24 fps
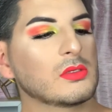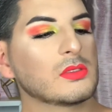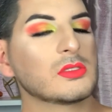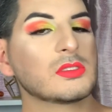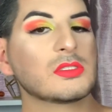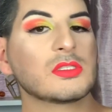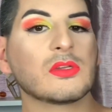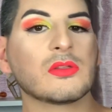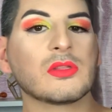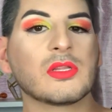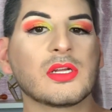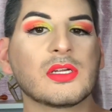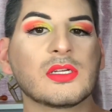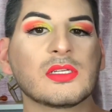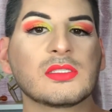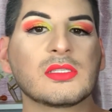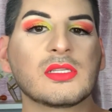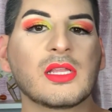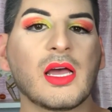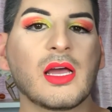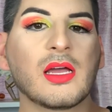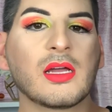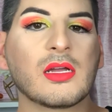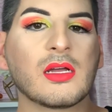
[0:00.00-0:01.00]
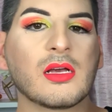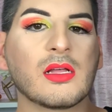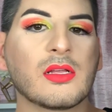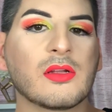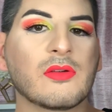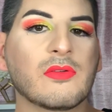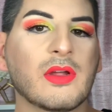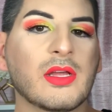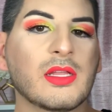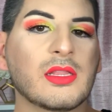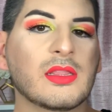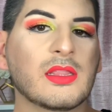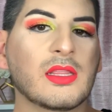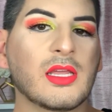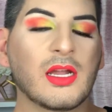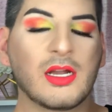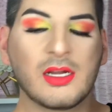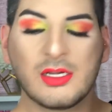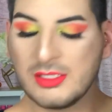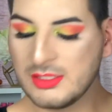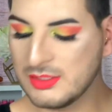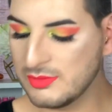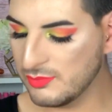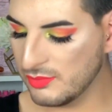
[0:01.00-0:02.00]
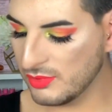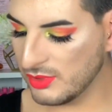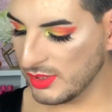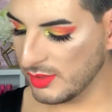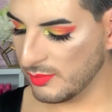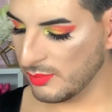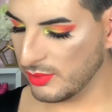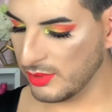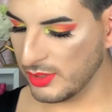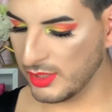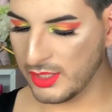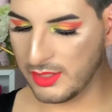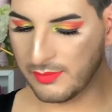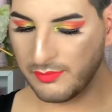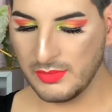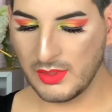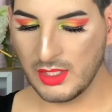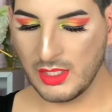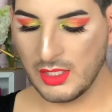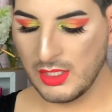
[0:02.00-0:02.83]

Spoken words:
So there's that color right there. It's really pretty.